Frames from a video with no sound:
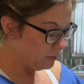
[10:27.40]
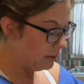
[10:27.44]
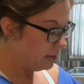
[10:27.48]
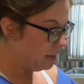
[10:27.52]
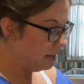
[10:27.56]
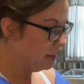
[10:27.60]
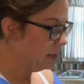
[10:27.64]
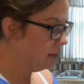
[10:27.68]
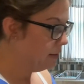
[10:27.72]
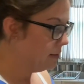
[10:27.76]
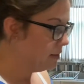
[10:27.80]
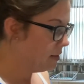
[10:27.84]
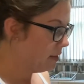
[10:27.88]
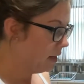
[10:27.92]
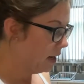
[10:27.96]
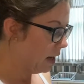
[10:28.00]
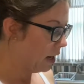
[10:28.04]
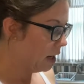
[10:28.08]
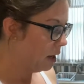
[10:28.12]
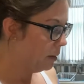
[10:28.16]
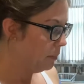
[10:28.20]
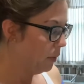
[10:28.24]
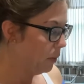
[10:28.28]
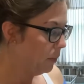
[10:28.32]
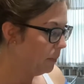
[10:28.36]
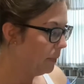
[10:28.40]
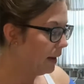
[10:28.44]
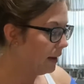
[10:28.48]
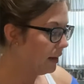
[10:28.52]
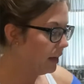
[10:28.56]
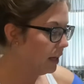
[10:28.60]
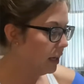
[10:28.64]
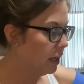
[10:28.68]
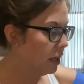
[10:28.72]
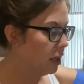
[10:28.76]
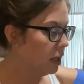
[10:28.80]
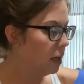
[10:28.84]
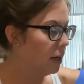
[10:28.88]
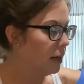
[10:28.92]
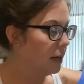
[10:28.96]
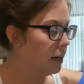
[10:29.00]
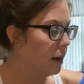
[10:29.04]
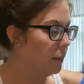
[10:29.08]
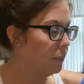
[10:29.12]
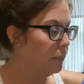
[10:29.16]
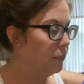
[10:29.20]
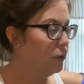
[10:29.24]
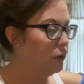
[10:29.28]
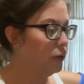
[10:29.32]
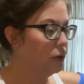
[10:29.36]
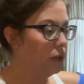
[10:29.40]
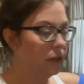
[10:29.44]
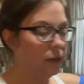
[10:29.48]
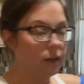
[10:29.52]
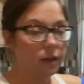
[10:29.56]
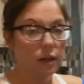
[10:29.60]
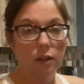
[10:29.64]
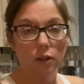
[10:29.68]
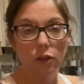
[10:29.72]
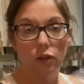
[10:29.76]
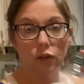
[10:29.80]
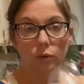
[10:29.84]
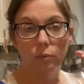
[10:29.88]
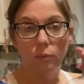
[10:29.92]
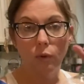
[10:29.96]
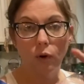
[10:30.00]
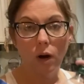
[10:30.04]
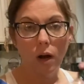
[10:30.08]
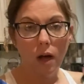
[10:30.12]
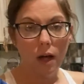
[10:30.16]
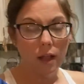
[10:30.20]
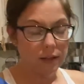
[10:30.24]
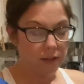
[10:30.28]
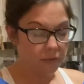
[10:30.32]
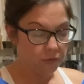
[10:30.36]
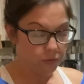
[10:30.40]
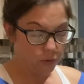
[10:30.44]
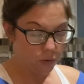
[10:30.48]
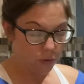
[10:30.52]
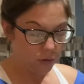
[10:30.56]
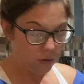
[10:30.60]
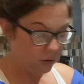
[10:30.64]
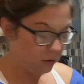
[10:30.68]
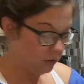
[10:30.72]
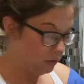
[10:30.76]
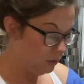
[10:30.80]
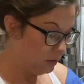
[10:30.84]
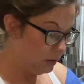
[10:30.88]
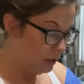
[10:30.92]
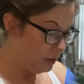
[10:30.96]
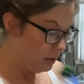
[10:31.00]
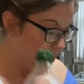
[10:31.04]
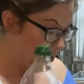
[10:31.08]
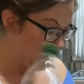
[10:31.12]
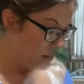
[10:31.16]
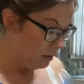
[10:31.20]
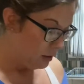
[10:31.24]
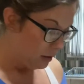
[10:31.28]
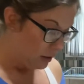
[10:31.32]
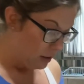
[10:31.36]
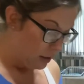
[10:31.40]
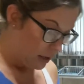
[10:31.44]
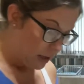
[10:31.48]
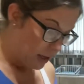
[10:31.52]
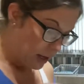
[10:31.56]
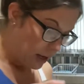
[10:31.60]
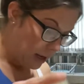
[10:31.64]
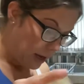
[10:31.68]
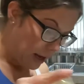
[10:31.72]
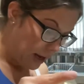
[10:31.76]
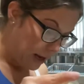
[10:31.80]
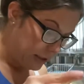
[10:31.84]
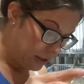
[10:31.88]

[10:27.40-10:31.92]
is I come on back here and I put a little more olive oil. I